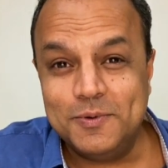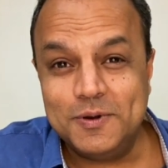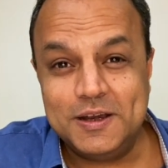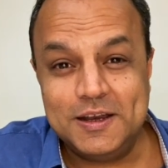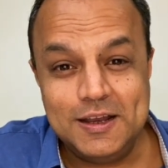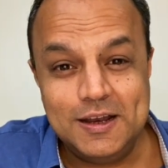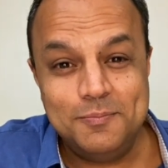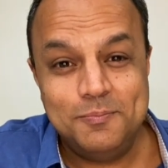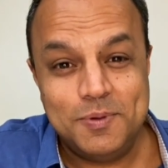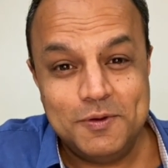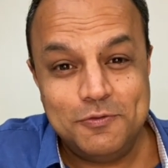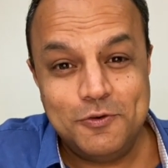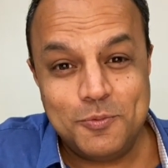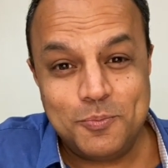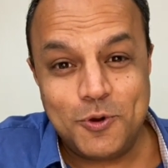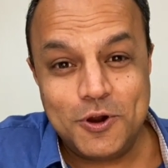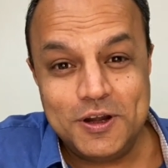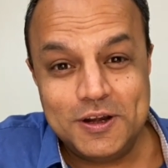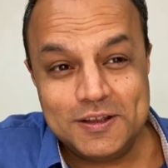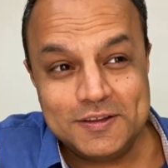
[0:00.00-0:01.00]
Till before
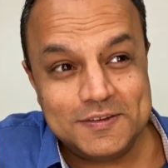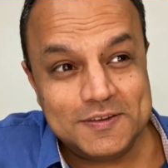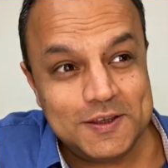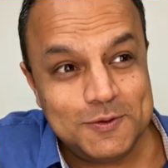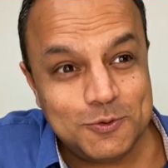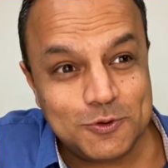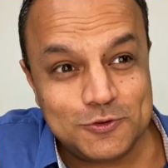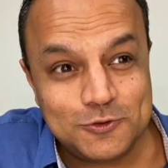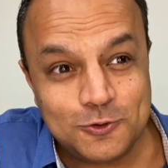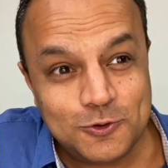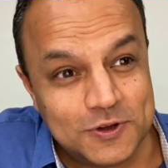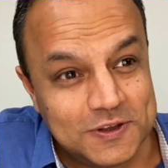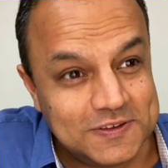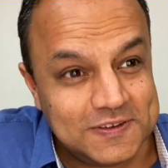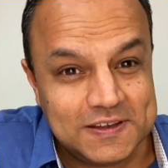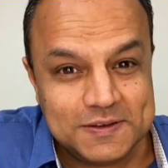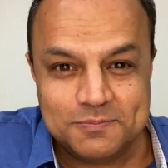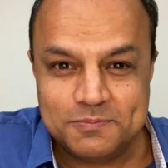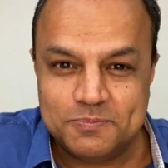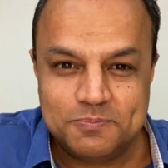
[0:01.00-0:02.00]
pointers, C was so
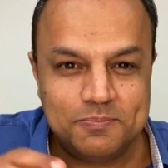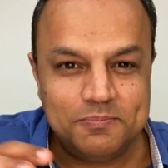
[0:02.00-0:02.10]
easy.